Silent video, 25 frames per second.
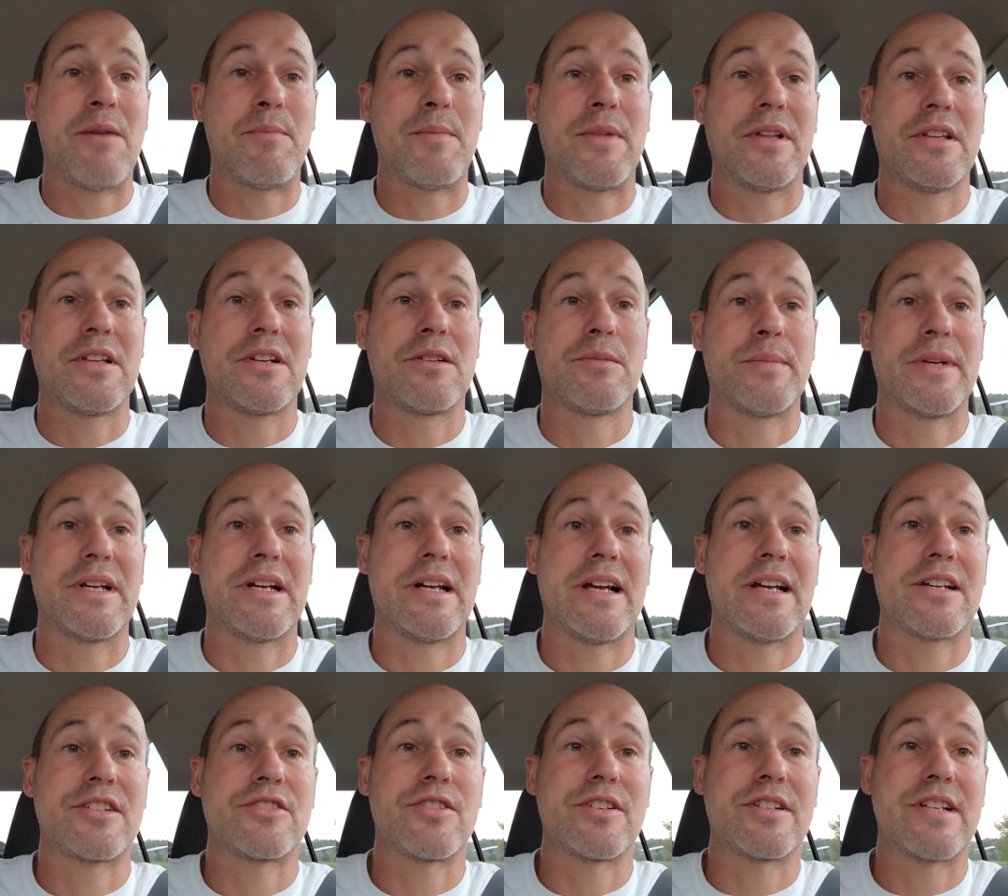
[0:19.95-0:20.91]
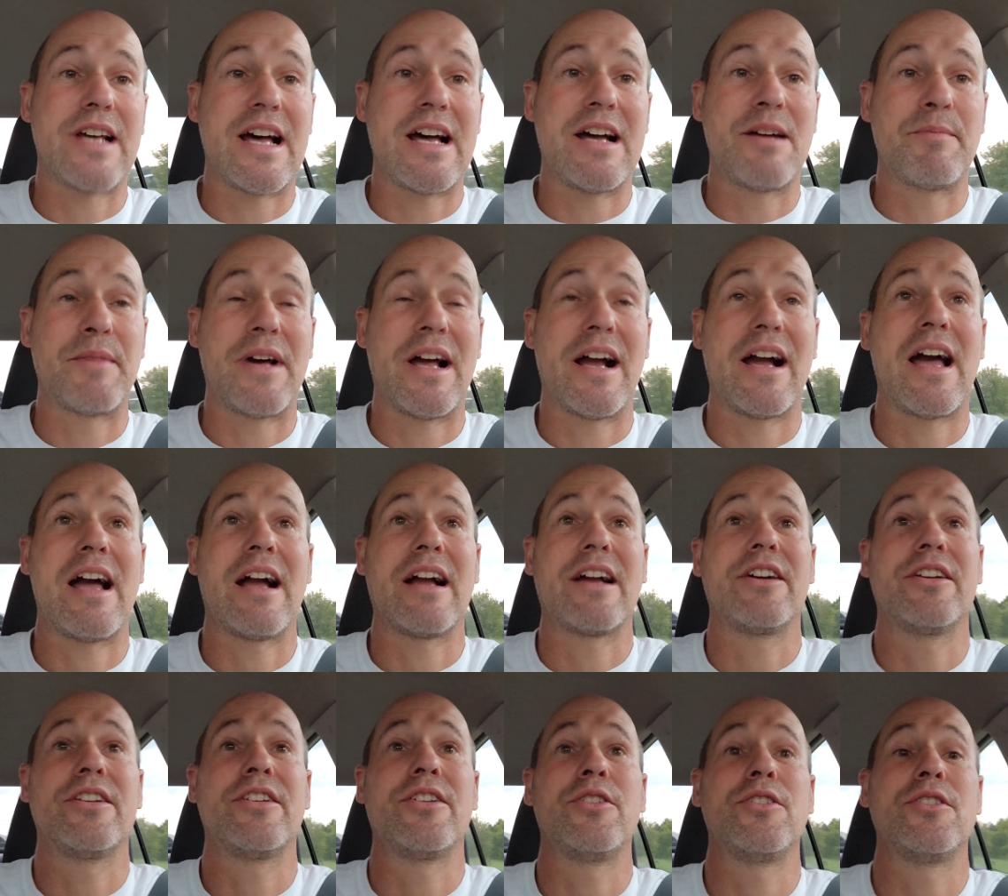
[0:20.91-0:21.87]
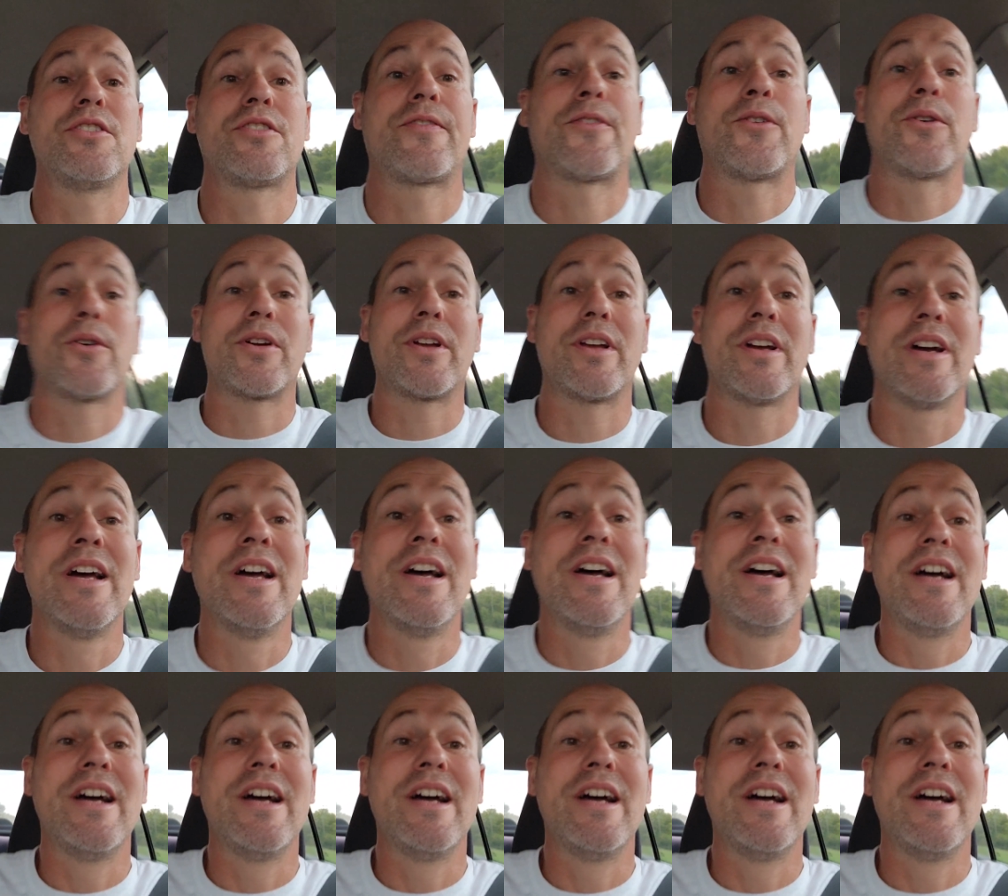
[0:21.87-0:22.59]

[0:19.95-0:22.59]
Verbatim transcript: them a little bit of extra time. But I got good news for you.